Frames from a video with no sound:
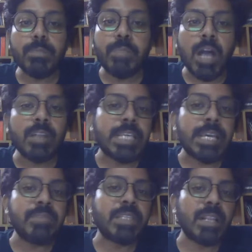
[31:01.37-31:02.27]
plunges
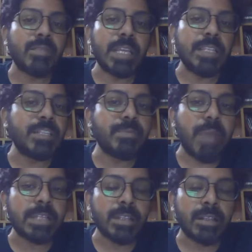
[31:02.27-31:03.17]
himself in this
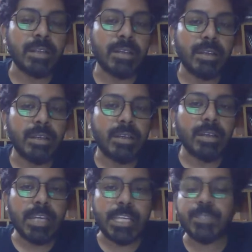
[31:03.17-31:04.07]
battle,
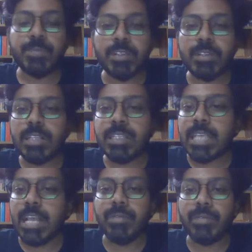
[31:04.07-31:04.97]
his personal
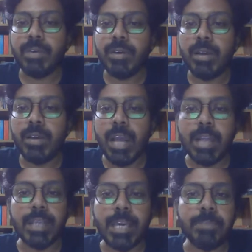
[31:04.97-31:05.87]
self
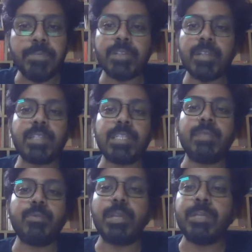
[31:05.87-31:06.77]
and the impersonal
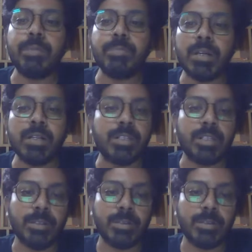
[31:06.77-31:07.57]
self will be merged.